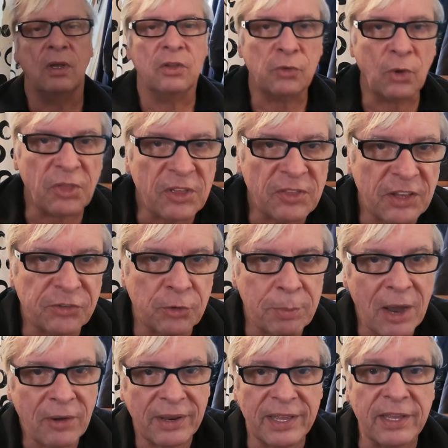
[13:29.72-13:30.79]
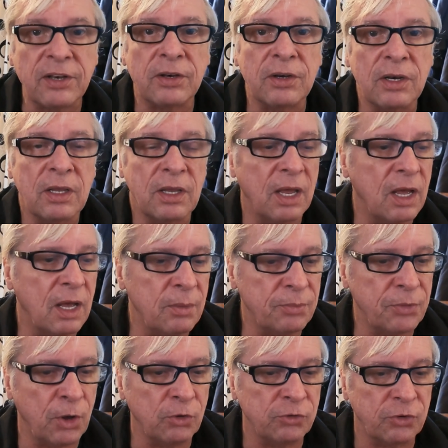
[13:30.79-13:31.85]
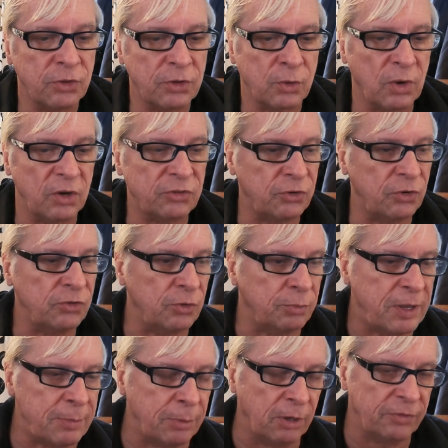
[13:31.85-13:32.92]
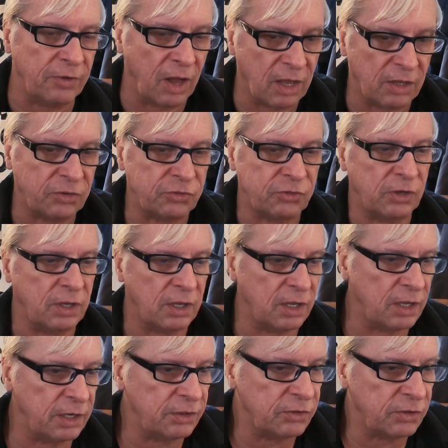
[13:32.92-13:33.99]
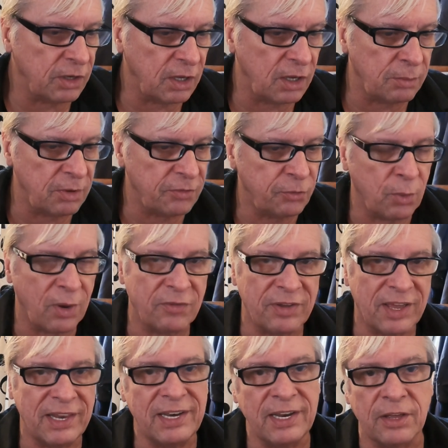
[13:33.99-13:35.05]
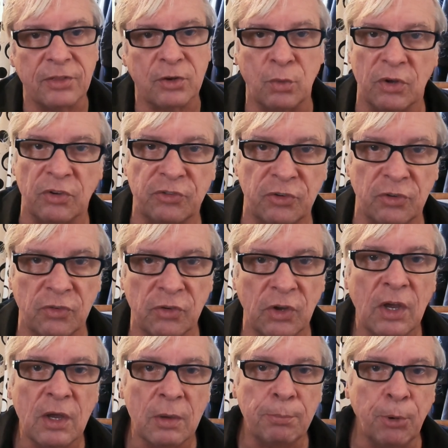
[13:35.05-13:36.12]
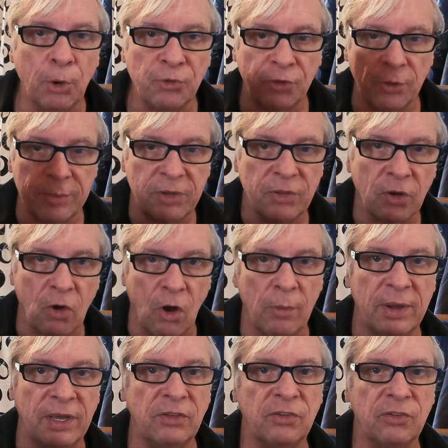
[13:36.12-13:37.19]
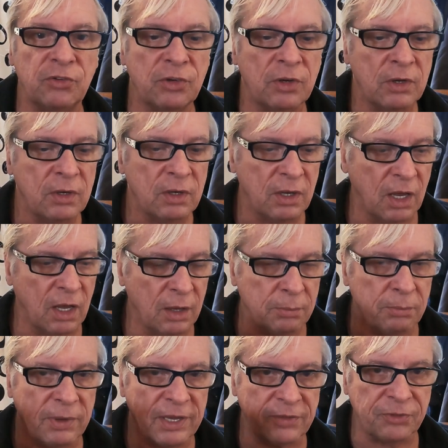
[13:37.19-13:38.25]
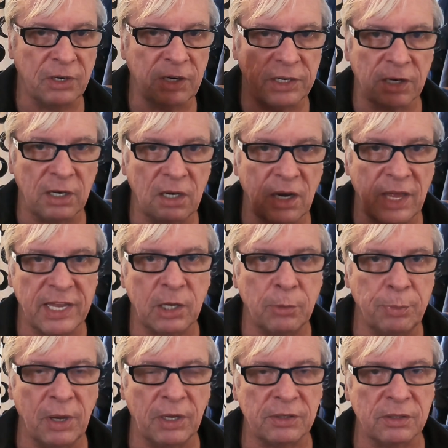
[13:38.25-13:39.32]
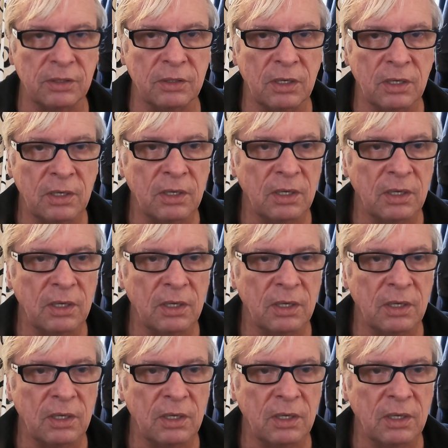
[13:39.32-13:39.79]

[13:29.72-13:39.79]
So I think that's about it. Those are the questions that people have asked. And if you have any other questions, put them in the comments. Hit the little like button.